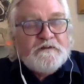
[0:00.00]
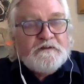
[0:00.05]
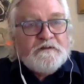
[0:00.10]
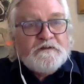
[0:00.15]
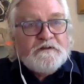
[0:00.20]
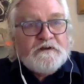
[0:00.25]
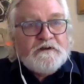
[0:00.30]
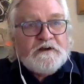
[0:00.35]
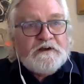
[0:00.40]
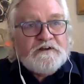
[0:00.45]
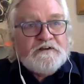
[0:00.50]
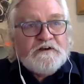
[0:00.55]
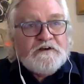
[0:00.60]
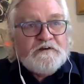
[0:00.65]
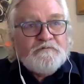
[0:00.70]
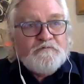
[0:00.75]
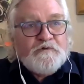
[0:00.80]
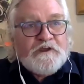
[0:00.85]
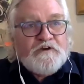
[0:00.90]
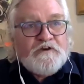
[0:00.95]
uh, I,
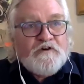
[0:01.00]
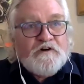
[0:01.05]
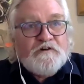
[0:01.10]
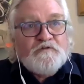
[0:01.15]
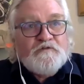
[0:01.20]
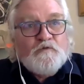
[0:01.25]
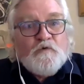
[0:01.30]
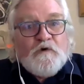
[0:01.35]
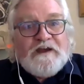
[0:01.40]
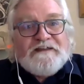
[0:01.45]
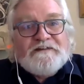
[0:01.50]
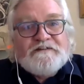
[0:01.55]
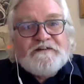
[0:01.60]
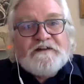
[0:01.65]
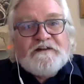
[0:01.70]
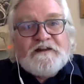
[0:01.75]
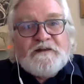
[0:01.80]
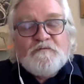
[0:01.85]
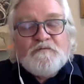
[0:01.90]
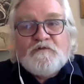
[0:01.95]
I, we can't wait
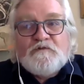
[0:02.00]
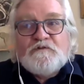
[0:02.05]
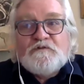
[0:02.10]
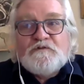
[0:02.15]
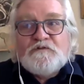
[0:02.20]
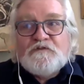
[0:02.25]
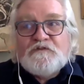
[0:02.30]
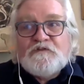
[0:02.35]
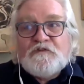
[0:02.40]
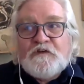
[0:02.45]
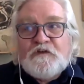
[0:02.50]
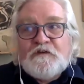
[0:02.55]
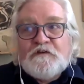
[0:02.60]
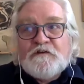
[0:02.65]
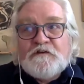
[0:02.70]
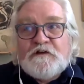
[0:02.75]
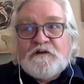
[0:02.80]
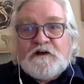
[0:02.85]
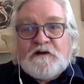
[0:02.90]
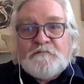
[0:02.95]
anymore.
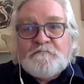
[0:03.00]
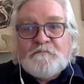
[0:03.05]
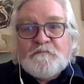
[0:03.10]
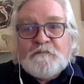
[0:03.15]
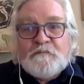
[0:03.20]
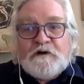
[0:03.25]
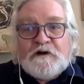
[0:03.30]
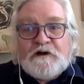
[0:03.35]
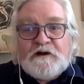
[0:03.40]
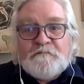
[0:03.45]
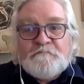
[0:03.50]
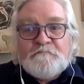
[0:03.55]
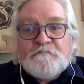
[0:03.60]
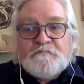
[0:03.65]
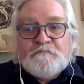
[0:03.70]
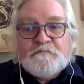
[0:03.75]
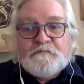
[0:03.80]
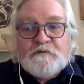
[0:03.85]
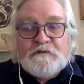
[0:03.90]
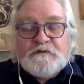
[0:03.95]
So I'm I'm